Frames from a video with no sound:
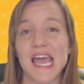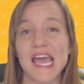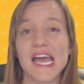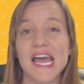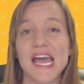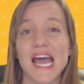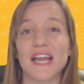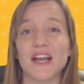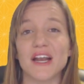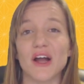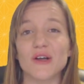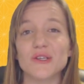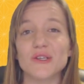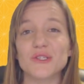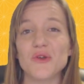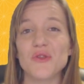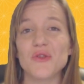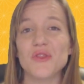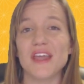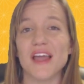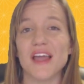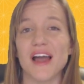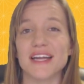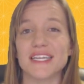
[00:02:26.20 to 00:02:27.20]
And
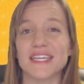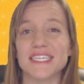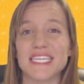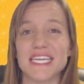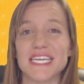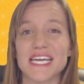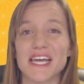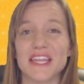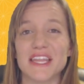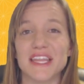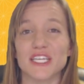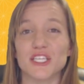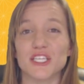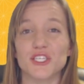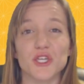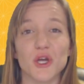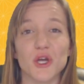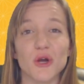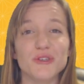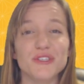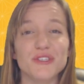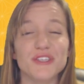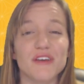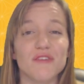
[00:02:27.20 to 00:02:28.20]
also the idea that
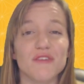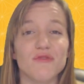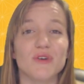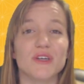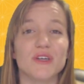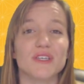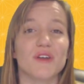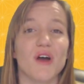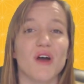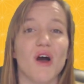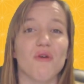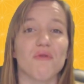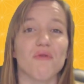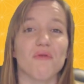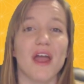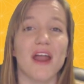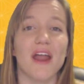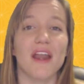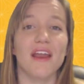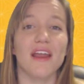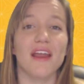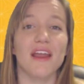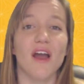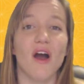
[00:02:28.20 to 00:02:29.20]
Joseph was
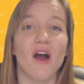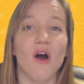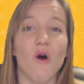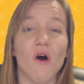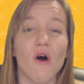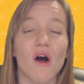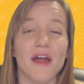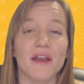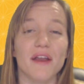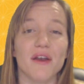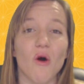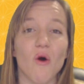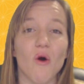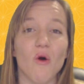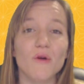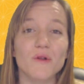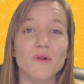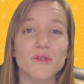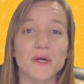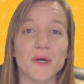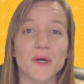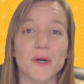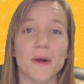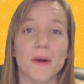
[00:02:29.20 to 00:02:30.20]
already an
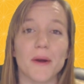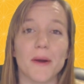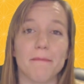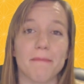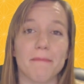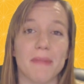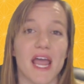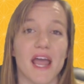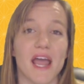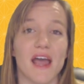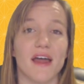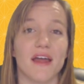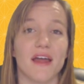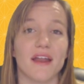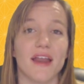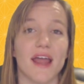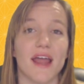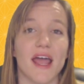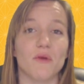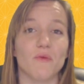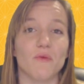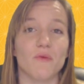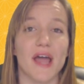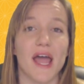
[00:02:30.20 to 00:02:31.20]
older man
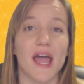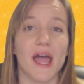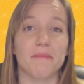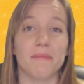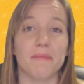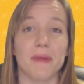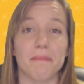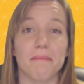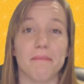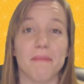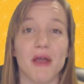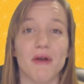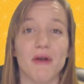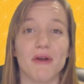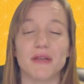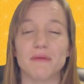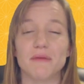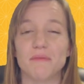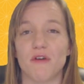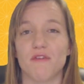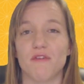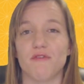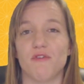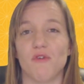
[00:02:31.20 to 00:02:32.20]
and had been
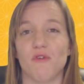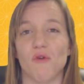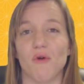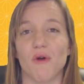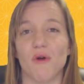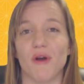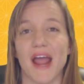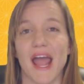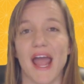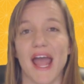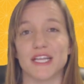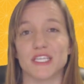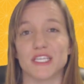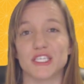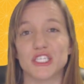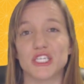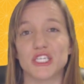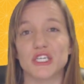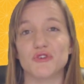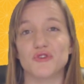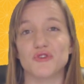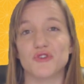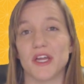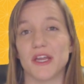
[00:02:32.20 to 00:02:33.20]
married before, had
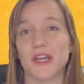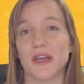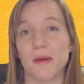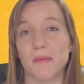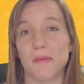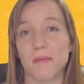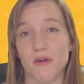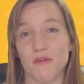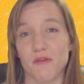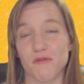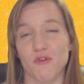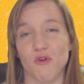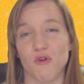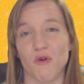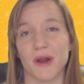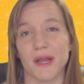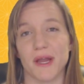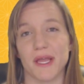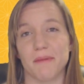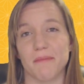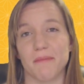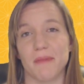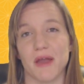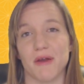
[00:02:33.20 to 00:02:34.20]
children before
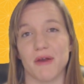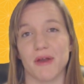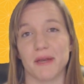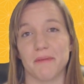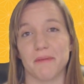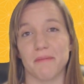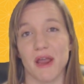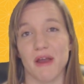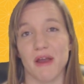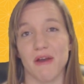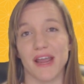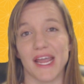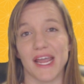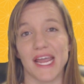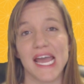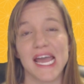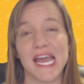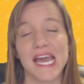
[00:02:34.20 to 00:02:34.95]
he married Mary,